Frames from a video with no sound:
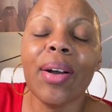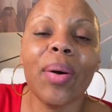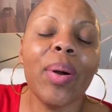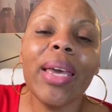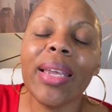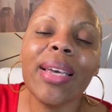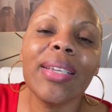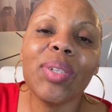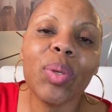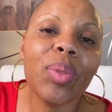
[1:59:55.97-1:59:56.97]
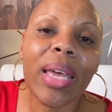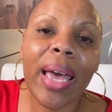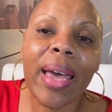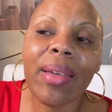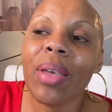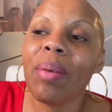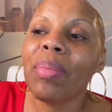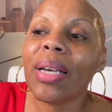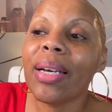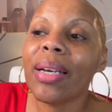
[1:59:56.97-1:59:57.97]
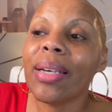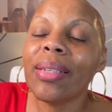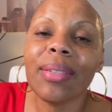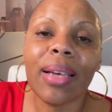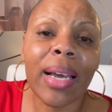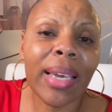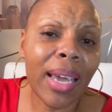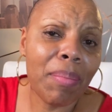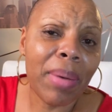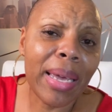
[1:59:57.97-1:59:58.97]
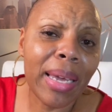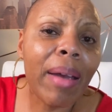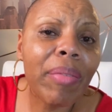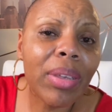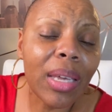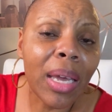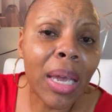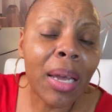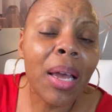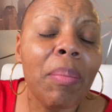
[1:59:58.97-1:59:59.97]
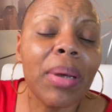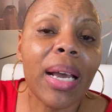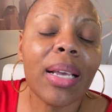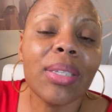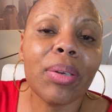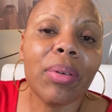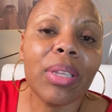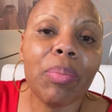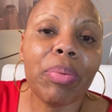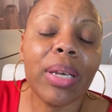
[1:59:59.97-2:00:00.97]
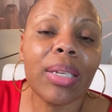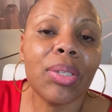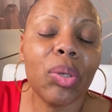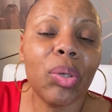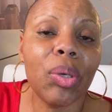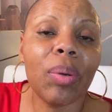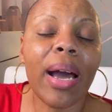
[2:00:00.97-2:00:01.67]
Go ahead and do that because I can't buy everything, but I can certainly bring it to you.